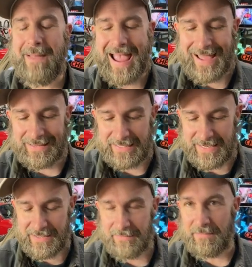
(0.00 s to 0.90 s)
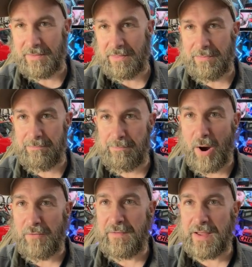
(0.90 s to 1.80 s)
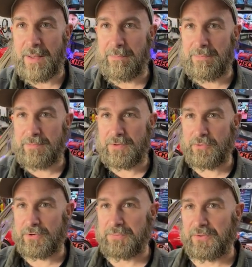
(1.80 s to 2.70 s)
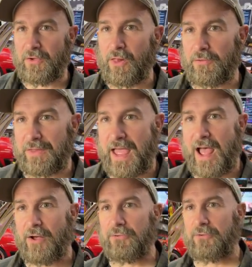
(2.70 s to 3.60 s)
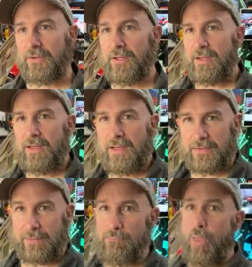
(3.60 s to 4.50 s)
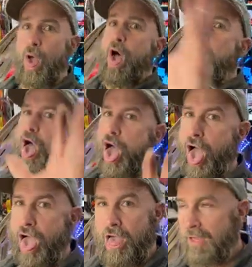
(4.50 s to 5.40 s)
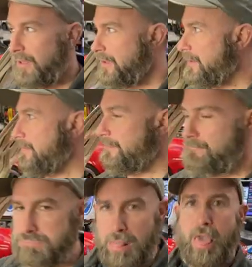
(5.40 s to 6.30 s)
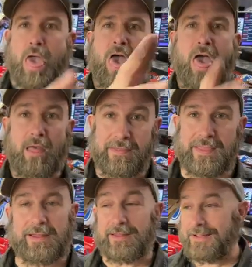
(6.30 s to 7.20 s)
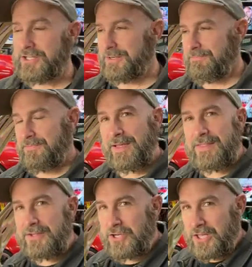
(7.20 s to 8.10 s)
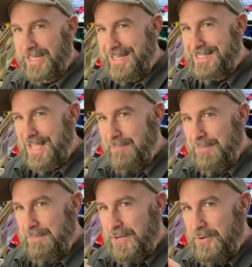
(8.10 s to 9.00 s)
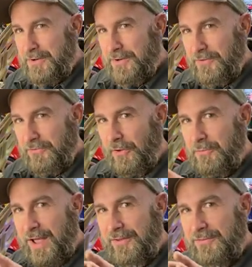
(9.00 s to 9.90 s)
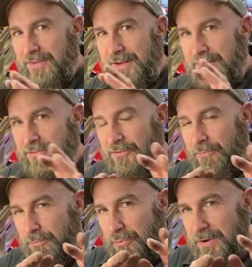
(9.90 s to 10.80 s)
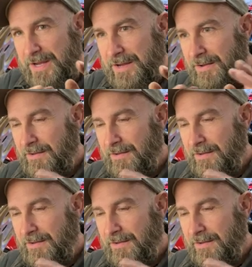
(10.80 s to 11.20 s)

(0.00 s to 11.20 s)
madly barfing up Christmas all over the house. It's like bleh, bleh, and then she cleans up the puke so nicely, and it's so pretty.